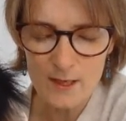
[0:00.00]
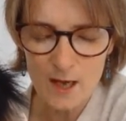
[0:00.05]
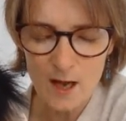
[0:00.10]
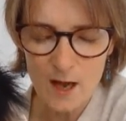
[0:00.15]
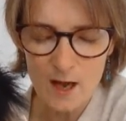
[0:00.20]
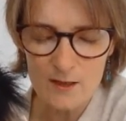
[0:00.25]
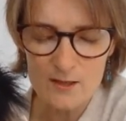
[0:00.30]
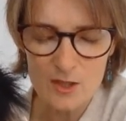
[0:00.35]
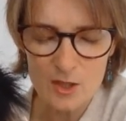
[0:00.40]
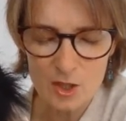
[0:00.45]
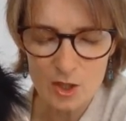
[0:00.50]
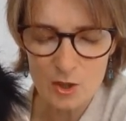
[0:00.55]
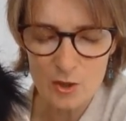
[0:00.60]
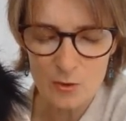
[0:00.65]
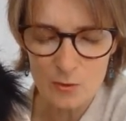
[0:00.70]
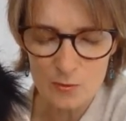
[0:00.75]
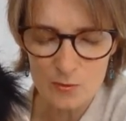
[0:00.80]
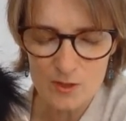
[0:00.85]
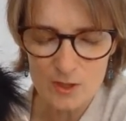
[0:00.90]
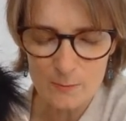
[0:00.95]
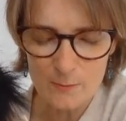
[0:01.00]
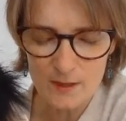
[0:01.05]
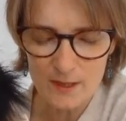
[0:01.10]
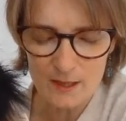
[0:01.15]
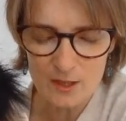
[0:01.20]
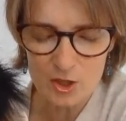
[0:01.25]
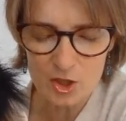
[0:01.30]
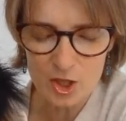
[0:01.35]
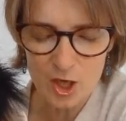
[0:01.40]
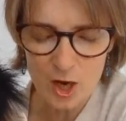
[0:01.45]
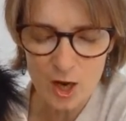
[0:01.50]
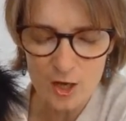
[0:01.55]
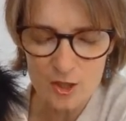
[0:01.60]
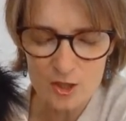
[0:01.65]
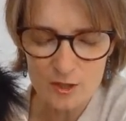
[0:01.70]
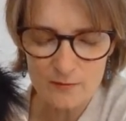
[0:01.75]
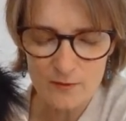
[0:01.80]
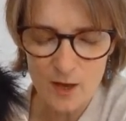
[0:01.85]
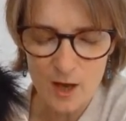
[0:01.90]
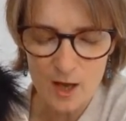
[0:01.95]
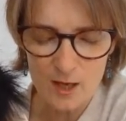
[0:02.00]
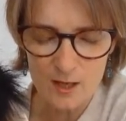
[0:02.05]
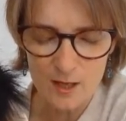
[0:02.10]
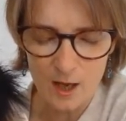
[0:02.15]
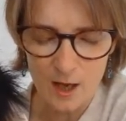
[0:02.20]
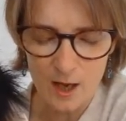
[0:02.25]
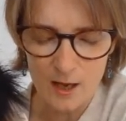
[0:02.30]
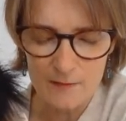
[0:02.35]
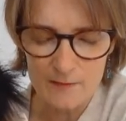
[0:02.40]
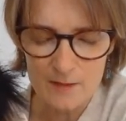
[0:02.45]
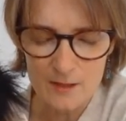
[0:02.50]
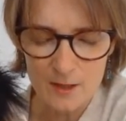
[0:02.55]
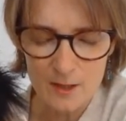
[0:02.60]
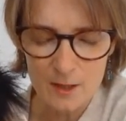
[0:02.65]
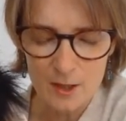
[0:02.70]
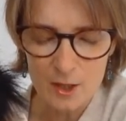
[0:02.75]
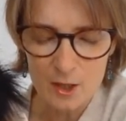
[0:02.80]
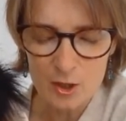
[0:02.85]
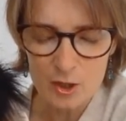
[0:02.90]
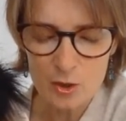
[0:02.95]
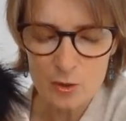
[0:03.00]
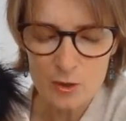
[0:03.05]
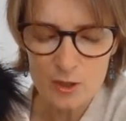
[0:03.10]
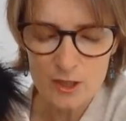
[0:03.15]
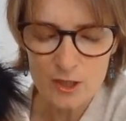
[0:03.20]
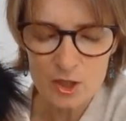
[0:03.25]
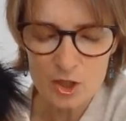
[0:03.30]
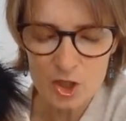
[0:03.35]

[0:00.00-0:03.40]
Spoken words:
ask you to be in charge of our lives, you can